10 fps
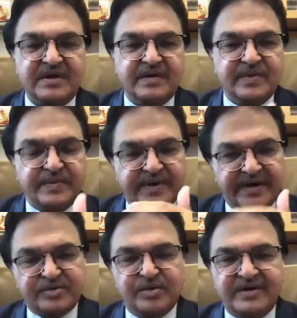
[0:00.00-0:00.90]
we
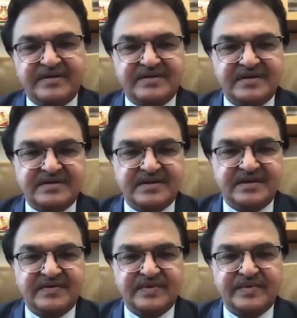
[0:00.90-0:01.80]
went through literature
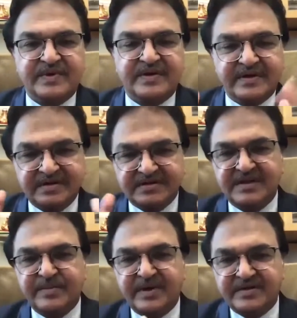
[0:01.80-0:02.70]
and we were
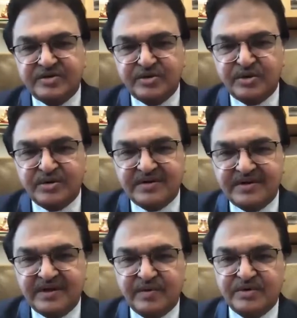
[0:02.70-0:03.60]
reasonably sure
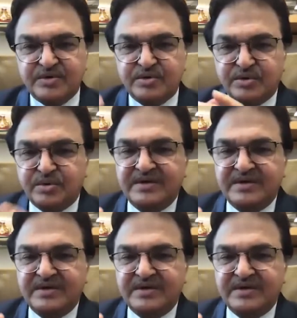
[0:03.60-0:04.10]
that there was no